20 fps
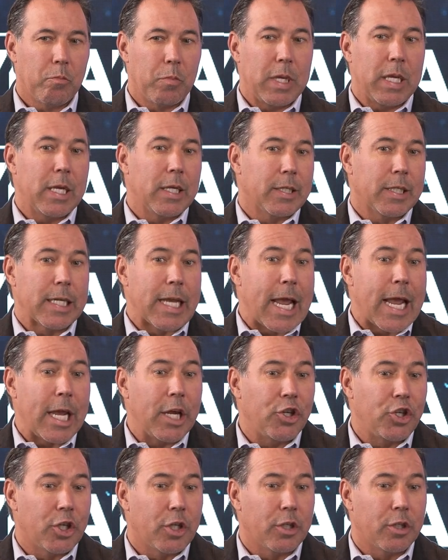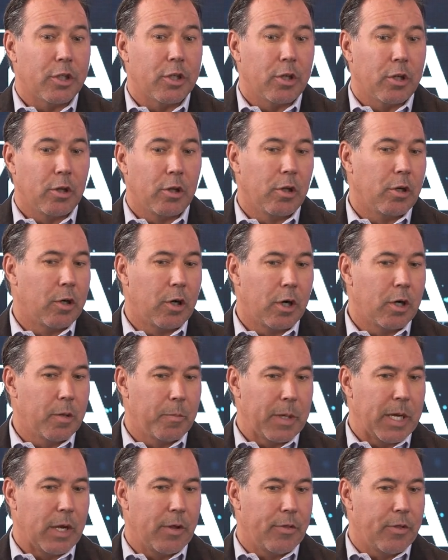me as an agent learn
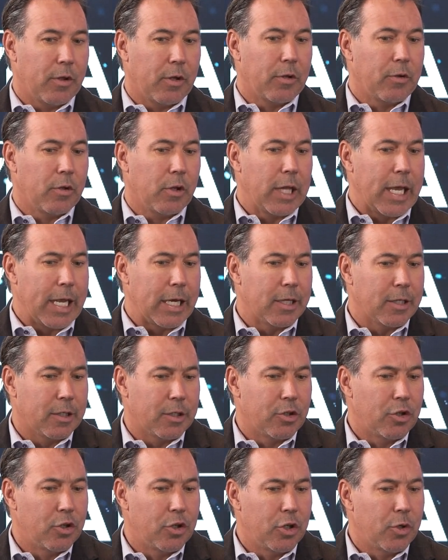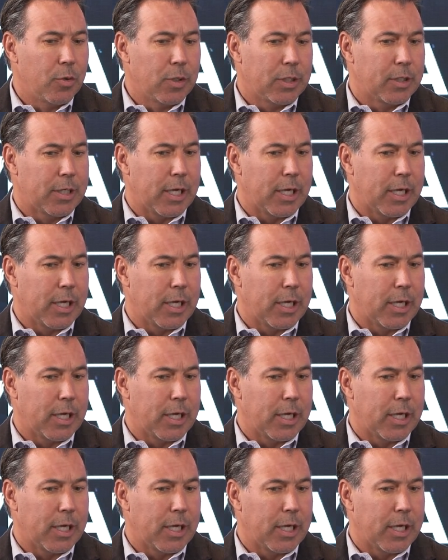about the latest, newest